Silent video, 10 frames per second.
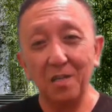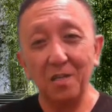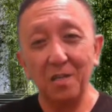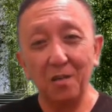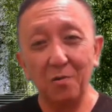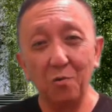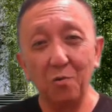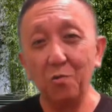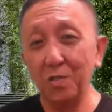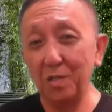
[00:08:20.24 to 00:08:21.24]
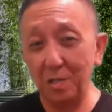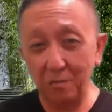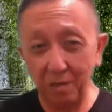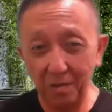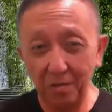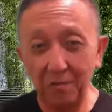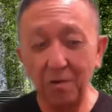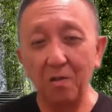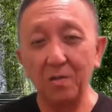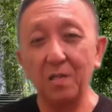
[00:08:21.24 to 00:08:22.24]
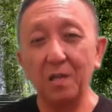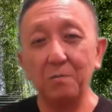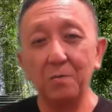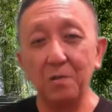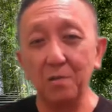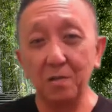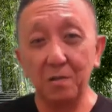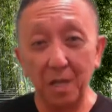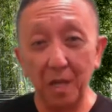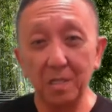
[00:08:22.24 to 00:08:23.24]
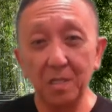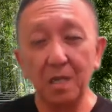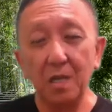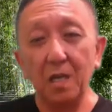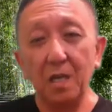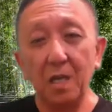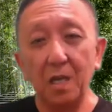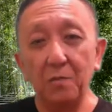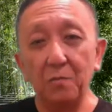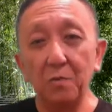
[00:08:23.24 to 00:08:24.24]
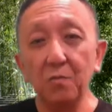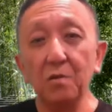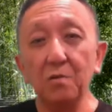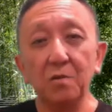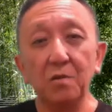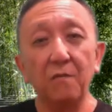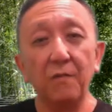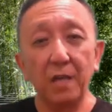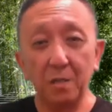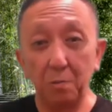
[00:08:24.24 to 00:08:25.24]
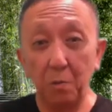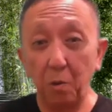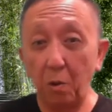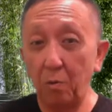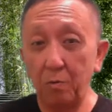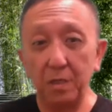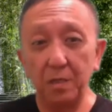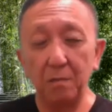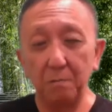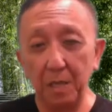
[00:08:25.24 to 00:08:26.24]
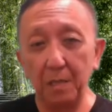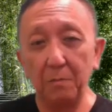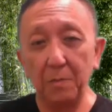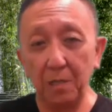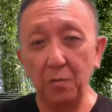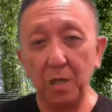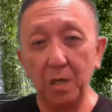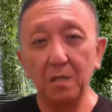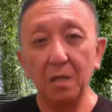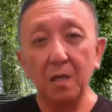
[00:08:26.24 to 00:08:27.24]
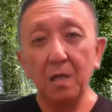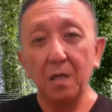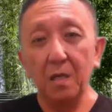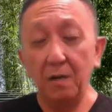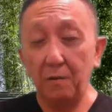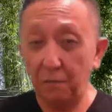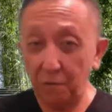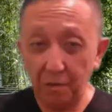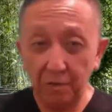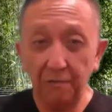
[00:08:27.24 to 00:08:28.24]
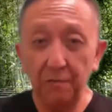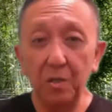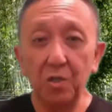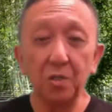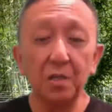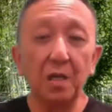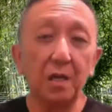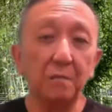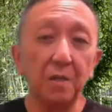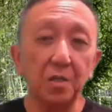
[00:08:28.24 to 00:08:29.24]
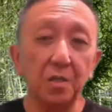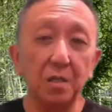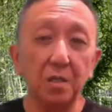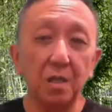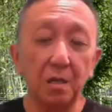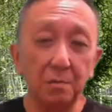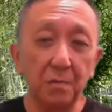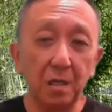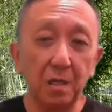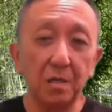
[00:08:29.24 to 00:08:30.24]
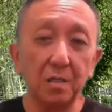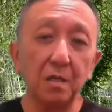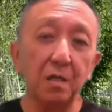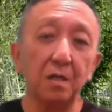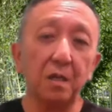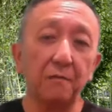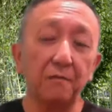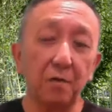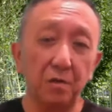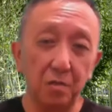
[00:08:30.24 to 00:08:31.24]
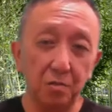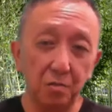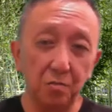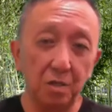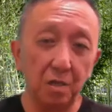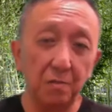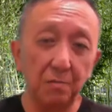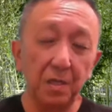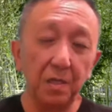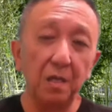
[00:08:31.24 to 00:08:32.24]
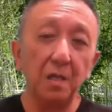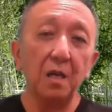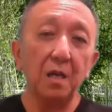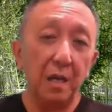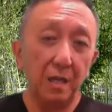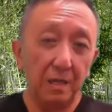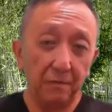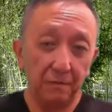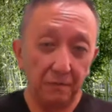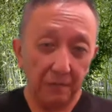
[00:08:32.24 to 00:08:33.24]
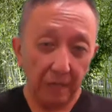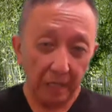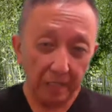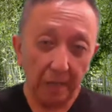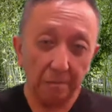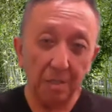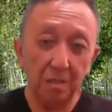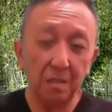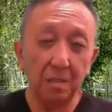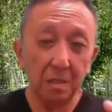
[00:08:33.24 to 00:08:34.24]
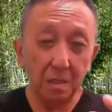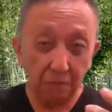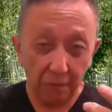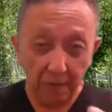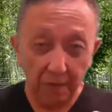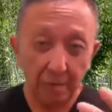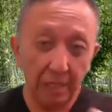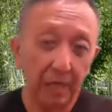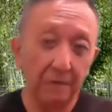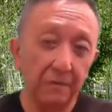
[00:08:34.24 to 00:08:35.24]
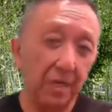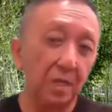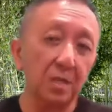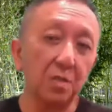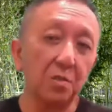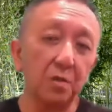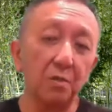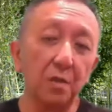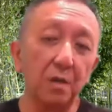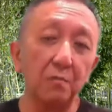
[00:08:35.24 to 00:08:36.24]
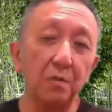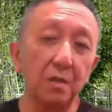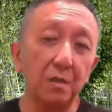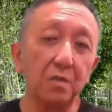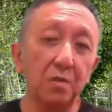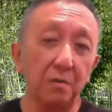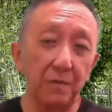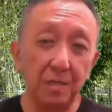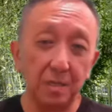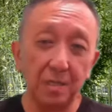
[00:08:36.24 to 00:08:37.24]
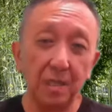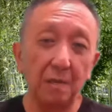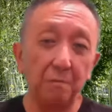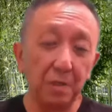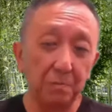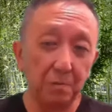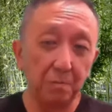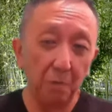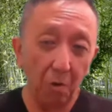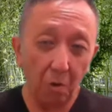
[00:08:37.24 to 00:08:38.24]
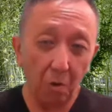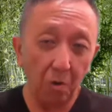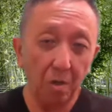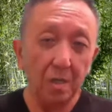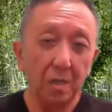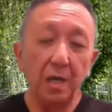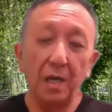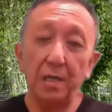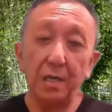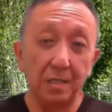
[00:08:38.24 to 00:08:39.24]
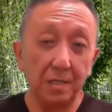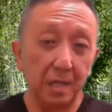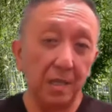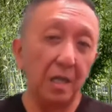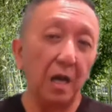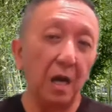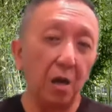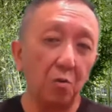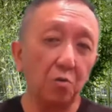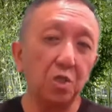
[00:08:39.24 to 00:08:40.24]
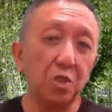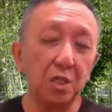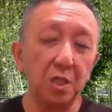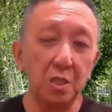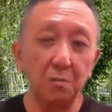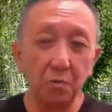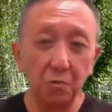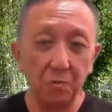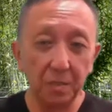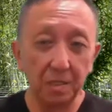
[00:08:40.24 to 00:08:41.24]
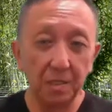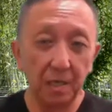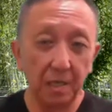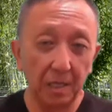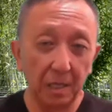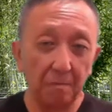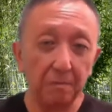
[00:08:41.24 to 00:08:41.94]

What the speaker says: whole series of talks that I'm going to create, and we will sort of explore it in many, many ways. For your information, I'm actually a therapist. I've gone into therapy and I've examined real life case history where we sort of understand people more and understand how chi moves inside them